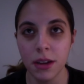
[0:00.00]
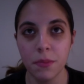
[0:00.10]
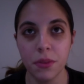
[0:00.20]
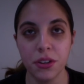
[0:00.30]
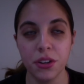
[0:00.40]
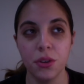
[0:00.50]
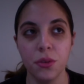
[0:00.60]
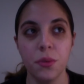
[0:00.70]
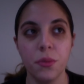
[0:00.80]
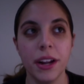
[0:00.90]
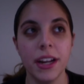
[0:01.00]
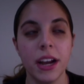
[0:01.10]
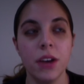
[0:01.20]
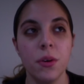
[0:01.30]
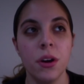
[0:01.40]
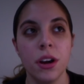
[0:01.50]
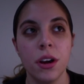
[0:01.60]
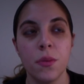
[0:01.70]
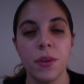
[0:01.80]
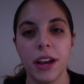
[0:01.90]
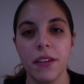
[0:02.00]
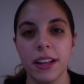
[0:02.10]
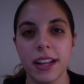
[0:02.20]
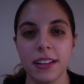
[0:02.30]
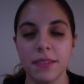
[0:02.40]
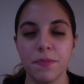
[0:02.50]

but you know, right now we have like a